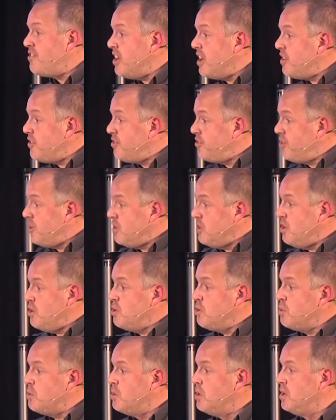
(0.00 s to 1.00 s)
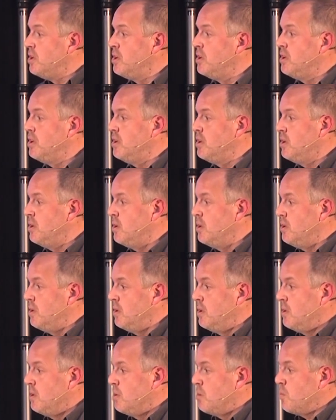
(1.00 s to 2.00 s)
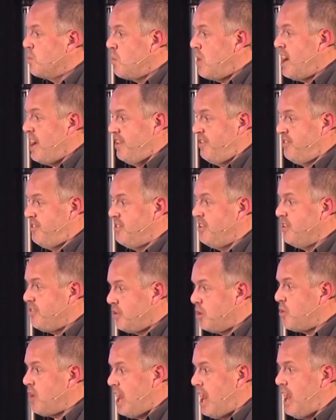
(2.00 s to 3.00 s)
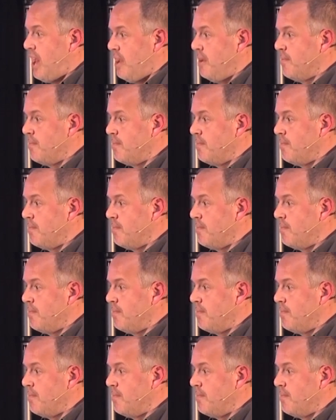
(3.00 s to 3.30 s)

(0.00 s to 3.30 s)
says to you, rest. It's okay.